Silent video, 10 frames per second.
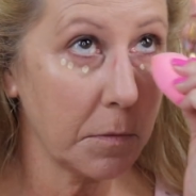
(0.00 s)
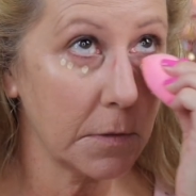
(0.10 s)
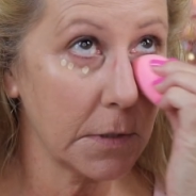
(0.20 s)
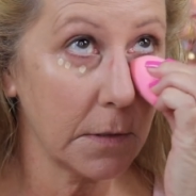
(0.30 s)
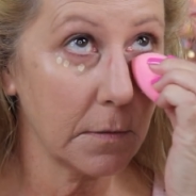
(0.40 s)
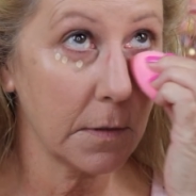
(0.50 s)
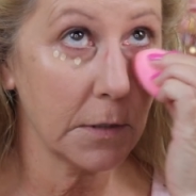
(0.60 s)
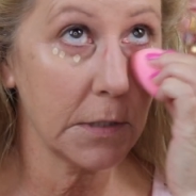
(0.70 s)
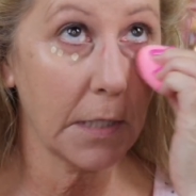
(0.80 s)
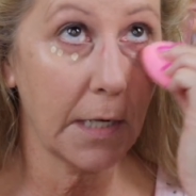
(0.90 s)
to
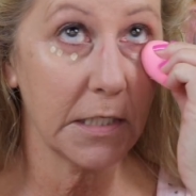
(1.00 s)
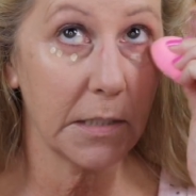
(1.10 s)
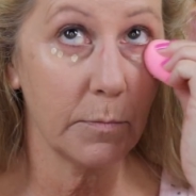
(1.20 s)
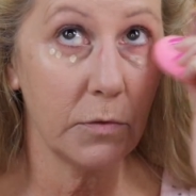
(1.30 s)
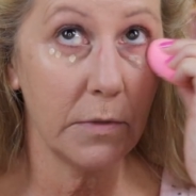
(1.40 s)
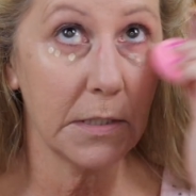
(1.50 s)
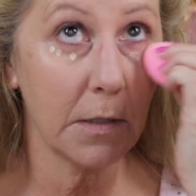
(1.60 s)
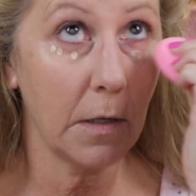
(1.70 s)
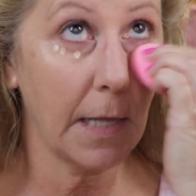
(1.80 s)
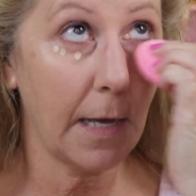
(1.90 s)
just kind of smooth this
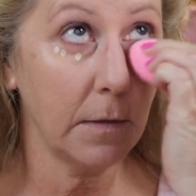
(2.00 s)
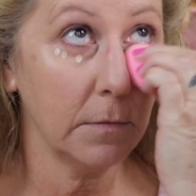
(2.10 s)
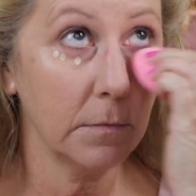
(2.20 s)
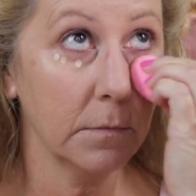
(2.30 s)
all out.